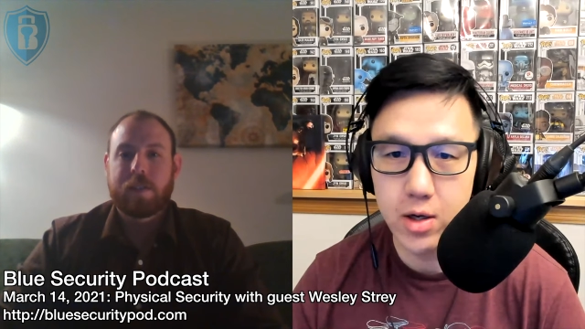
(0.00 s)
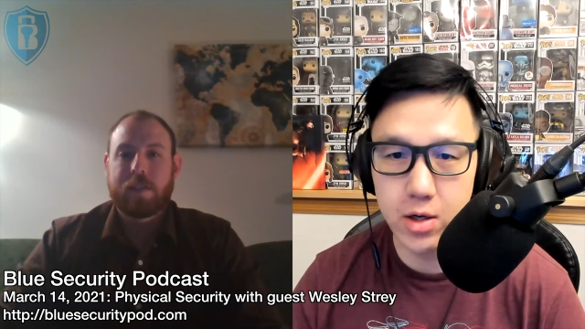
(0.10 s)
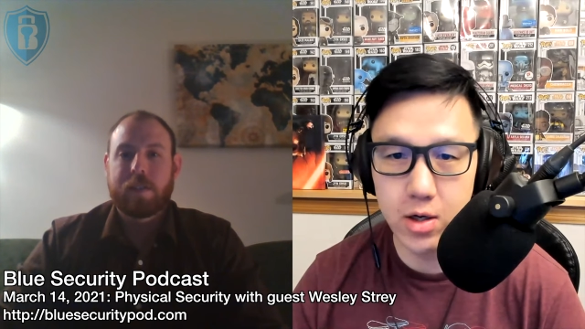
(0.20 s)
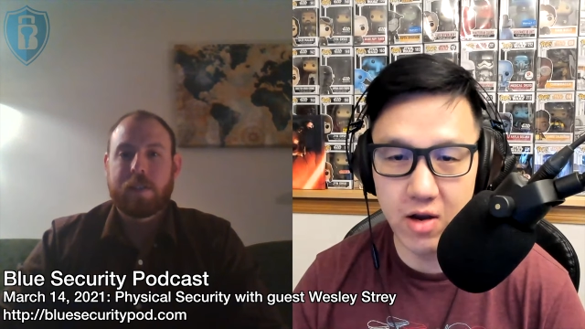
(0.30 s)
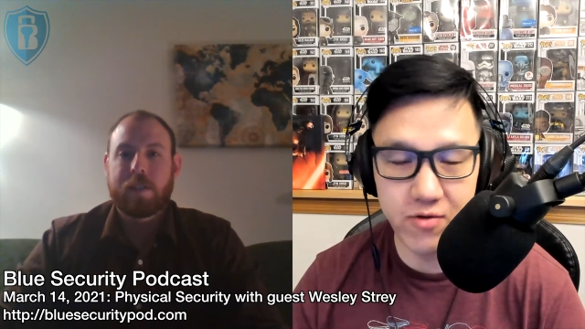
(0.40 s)

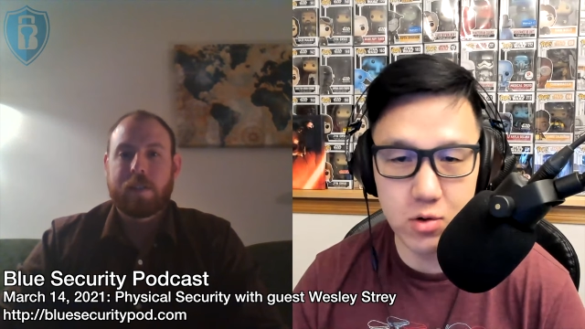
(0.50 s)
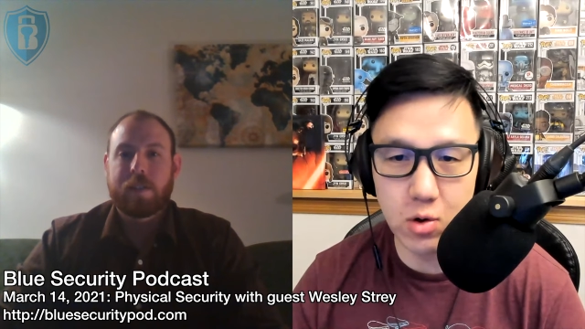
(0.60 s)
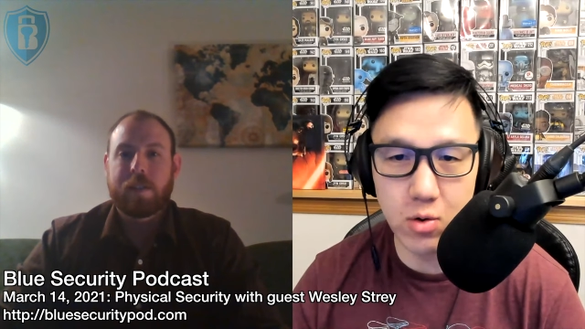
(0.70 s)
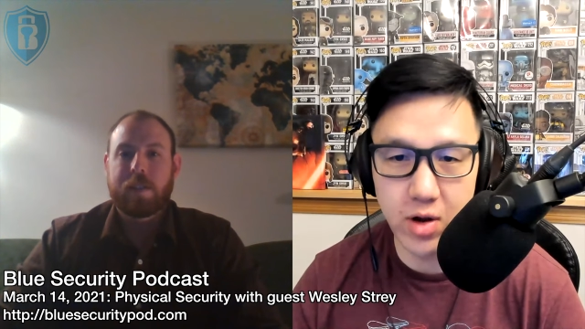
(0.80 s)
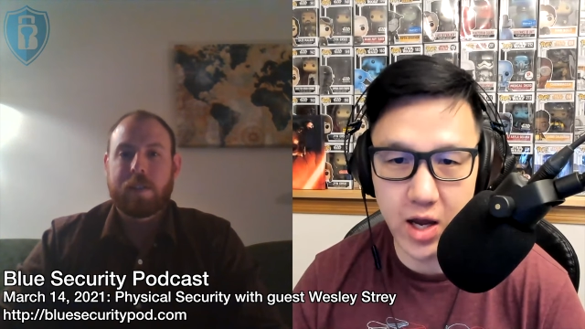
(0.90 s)
Speaker 1: if you
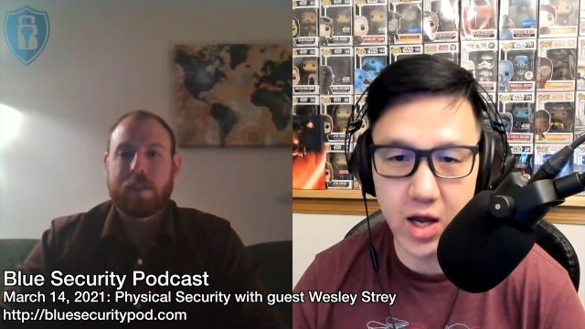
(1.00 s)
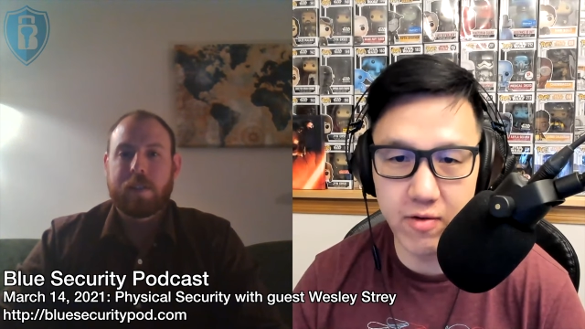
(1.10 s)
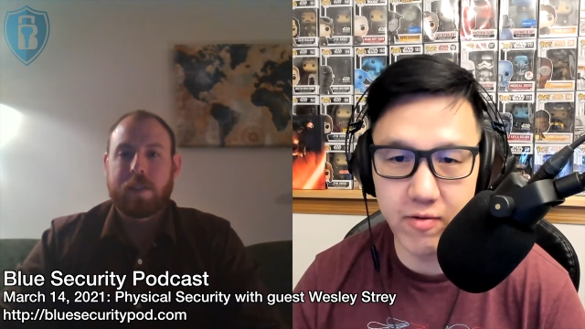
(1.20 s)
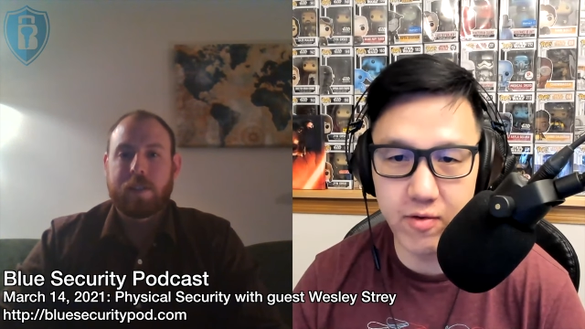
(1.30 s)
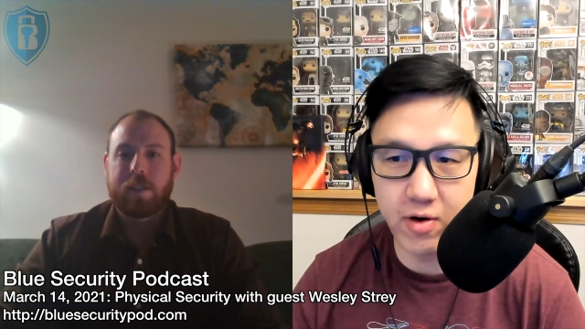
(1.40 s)
don't
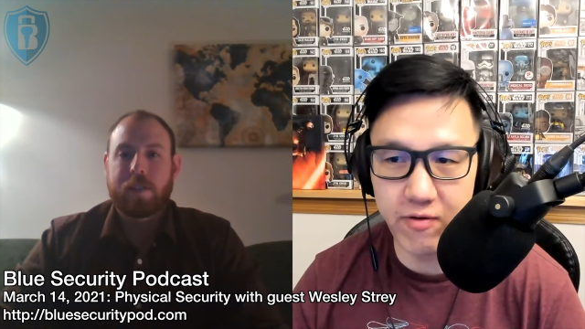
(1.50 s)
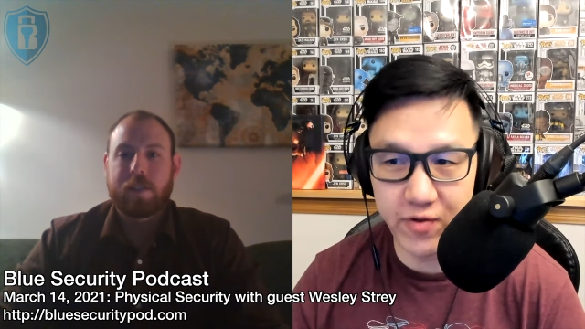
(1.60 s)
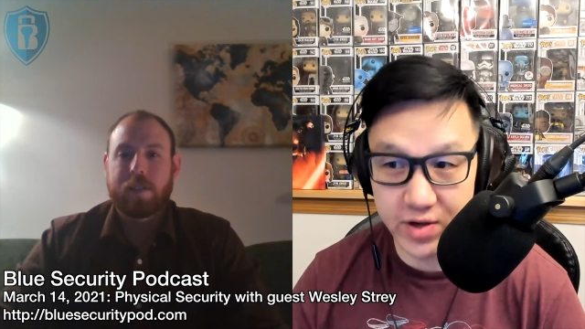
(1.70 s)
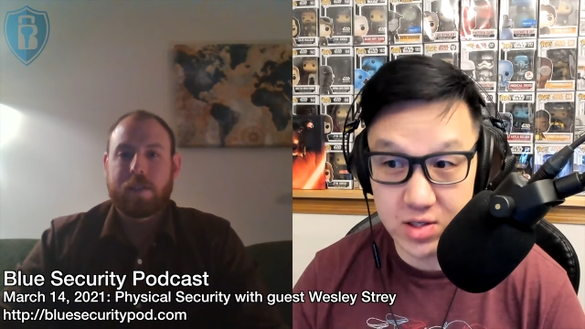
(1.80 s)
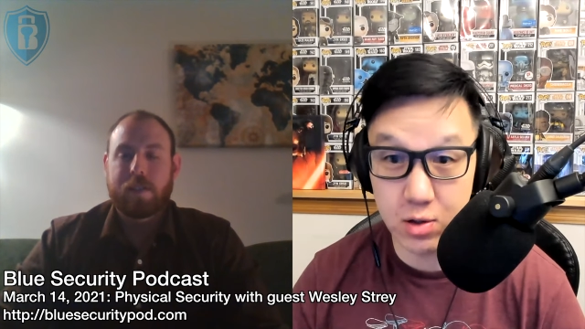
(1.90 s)
have a
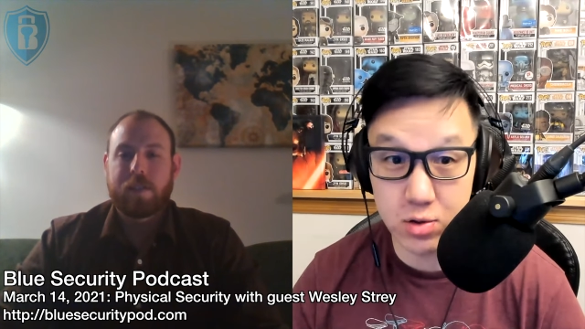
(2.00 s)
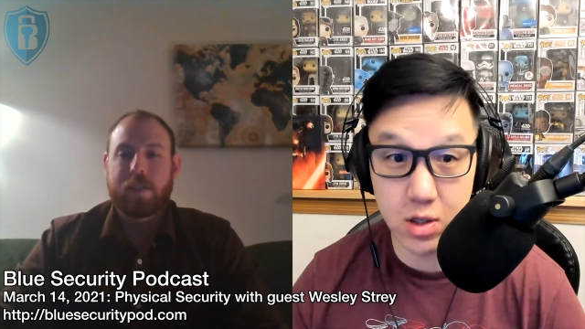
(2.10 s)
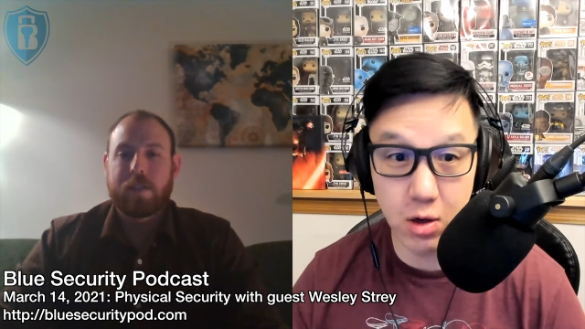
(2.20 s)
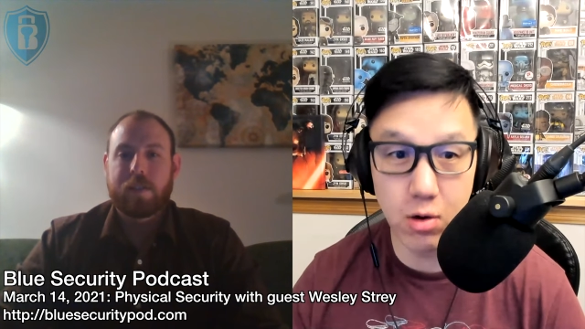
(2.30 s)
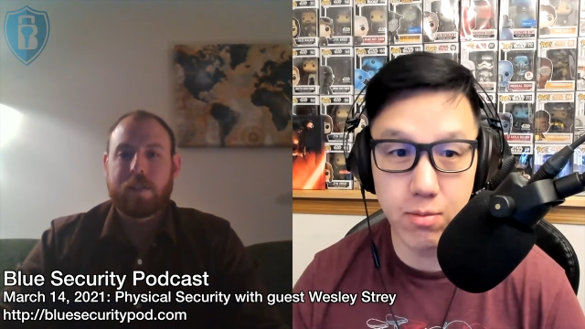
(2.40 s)
physical
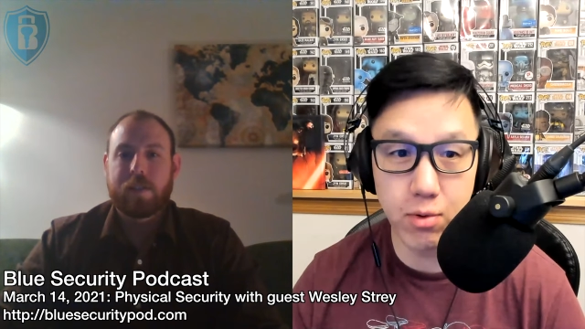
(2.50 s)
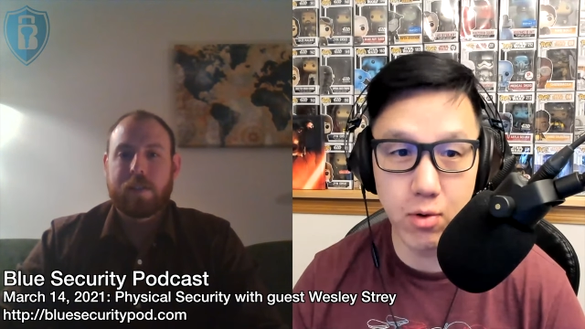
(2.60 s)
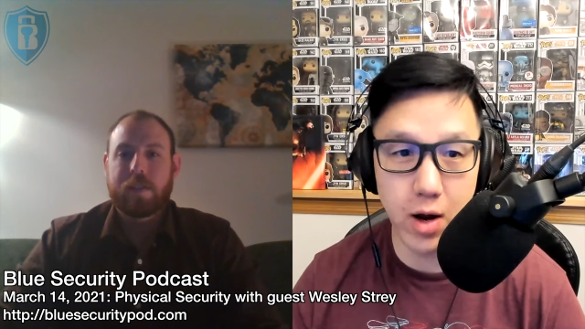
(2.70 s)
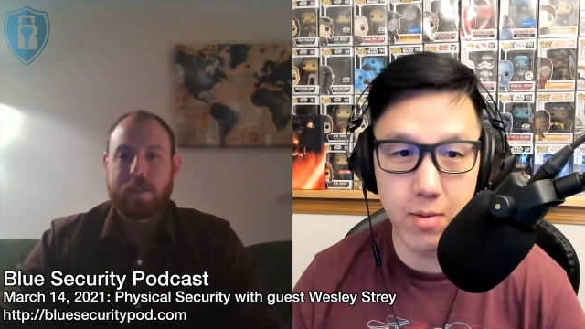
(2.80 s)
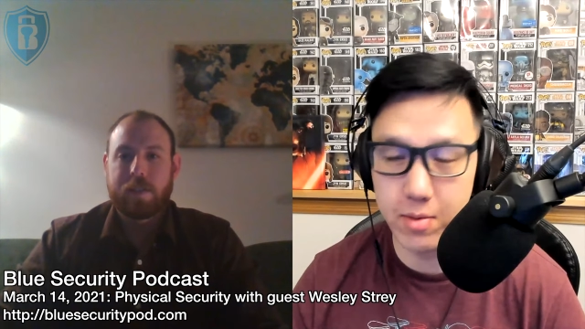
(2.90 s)
security
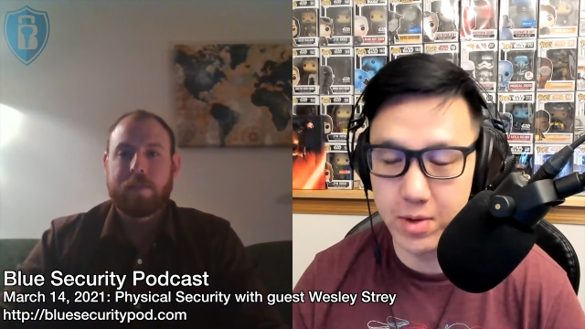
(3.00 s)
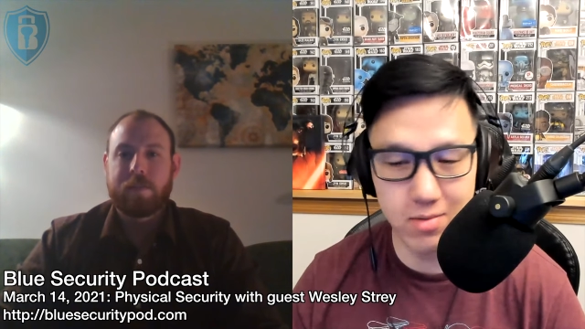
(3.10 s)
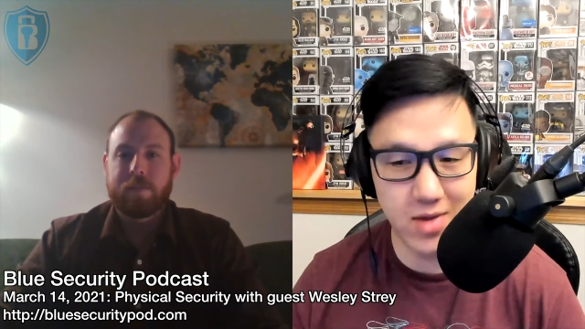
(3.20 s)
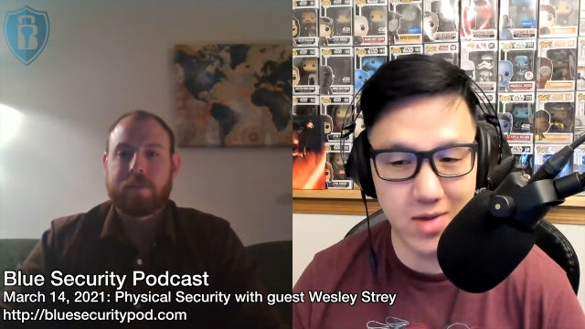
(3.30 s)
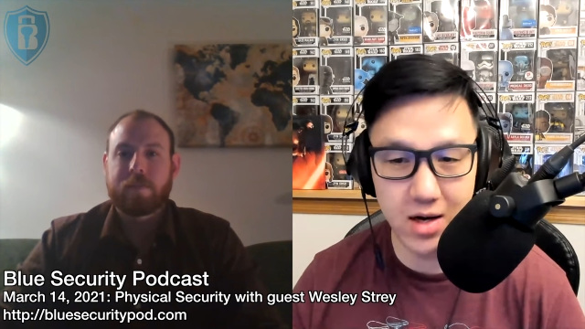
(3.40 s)
program, I
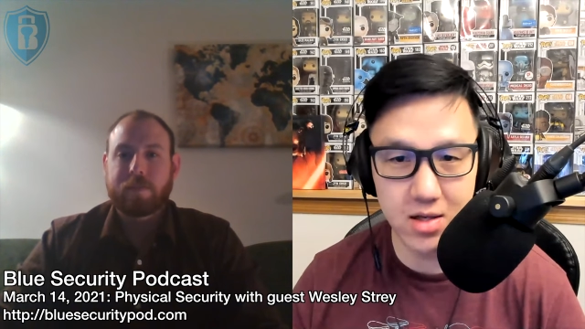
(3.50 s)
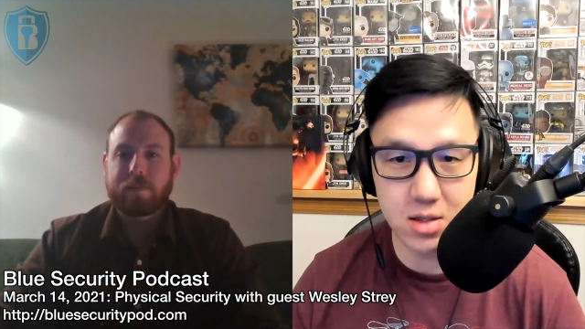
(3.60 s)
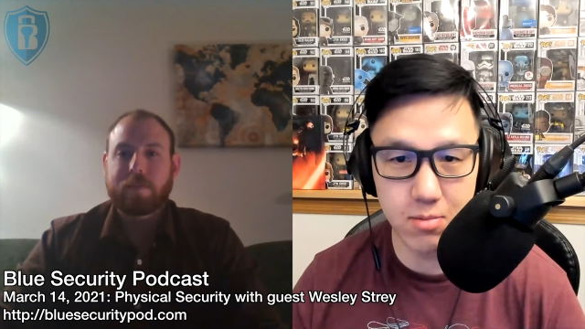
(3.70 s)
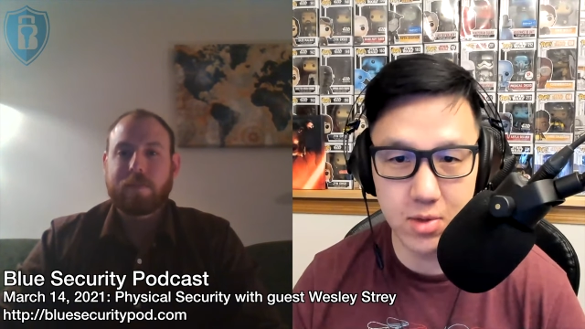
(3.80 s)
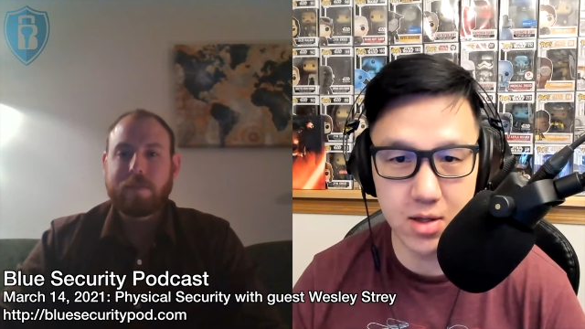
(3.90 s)
mean that is
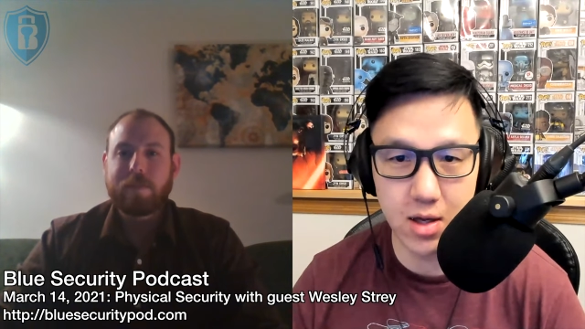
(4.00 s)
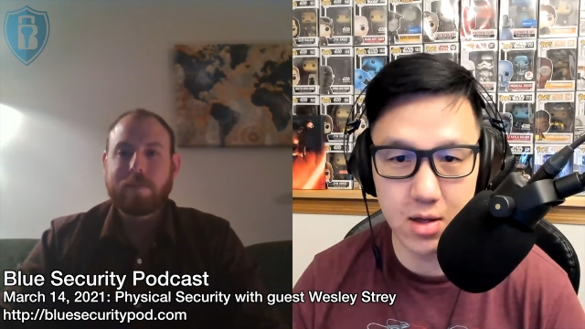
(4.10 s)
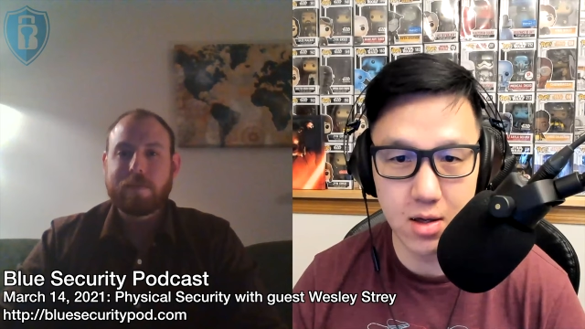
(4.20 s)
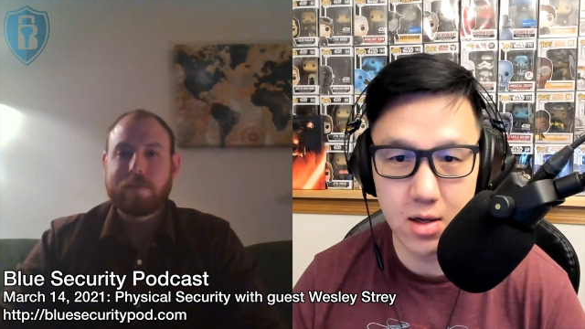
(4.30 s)
something that